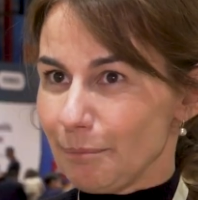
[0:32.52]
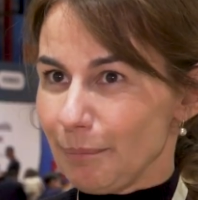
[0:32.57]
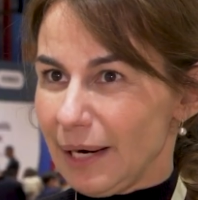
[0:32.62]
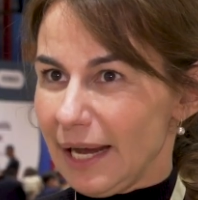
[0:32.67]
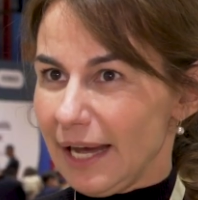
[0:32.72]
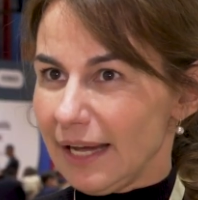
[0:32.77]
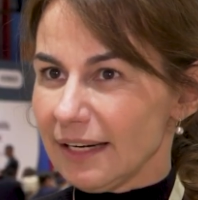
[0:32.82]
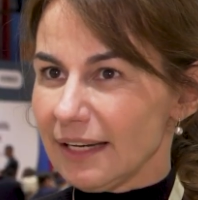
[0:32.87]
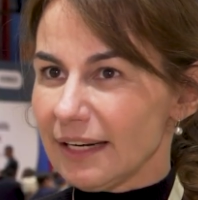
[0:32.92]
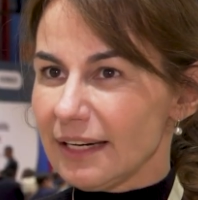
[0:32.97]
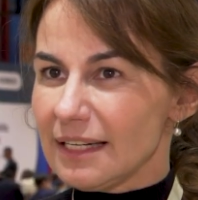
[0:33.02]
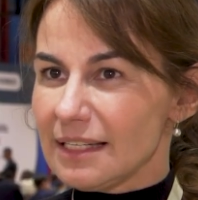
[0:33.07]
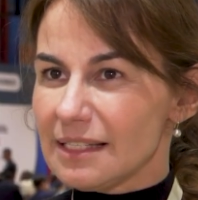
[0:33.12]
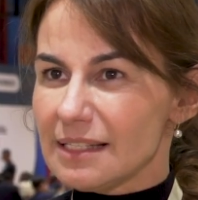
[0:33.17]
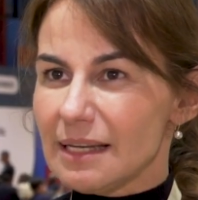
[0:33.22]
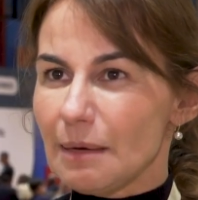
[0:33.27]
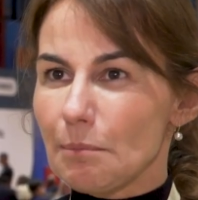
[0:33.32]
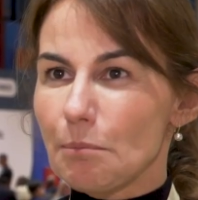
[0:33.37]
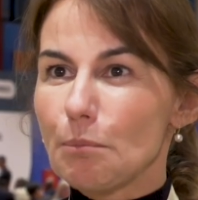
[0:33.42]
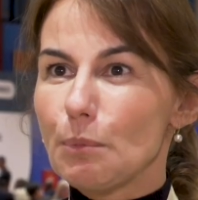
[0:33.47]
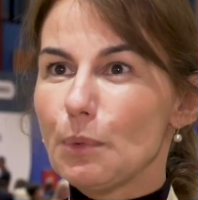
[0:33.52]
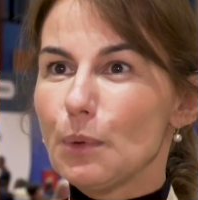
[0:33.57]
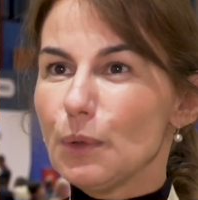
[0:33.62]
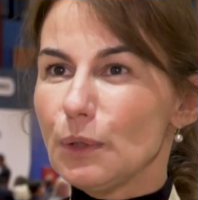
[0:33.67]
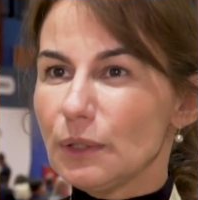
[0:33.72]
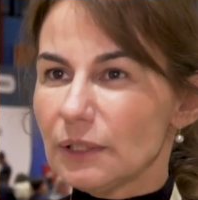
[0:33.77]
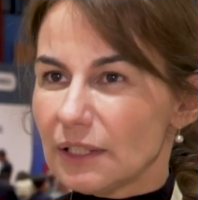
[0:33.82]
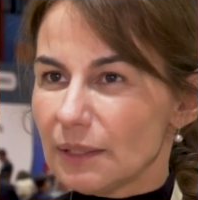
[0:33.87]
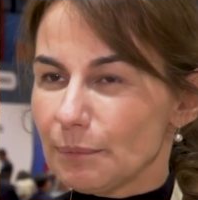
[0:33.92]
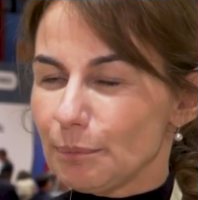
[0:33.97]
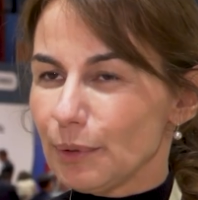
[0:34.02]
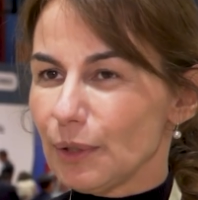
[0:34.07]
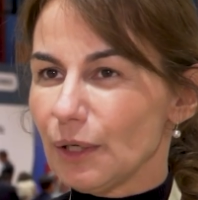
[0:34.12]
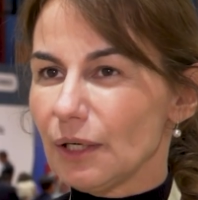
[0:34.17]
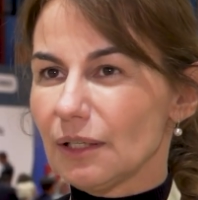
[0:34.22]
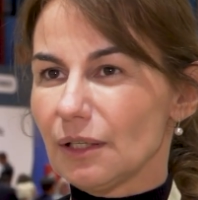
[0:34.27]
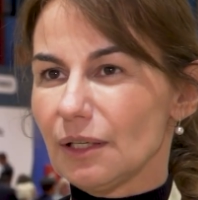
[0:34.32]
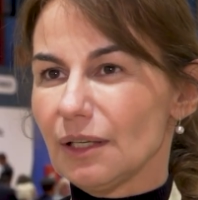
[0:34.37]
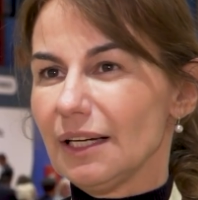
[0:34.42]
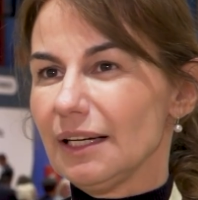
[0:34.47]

plenaries and multiple